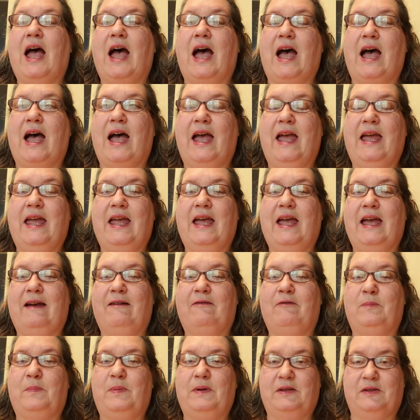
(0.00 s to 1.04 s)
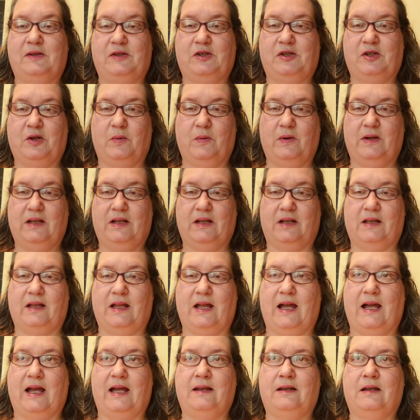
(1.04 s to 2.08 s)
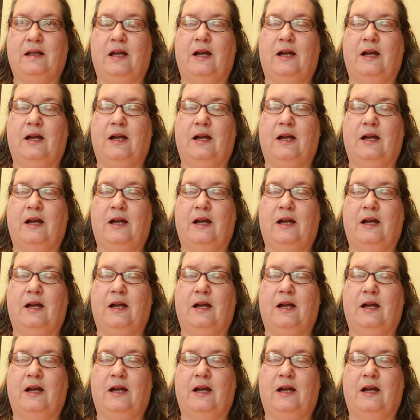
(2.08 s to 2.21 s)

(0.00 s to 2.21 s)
I have been sewing a lot.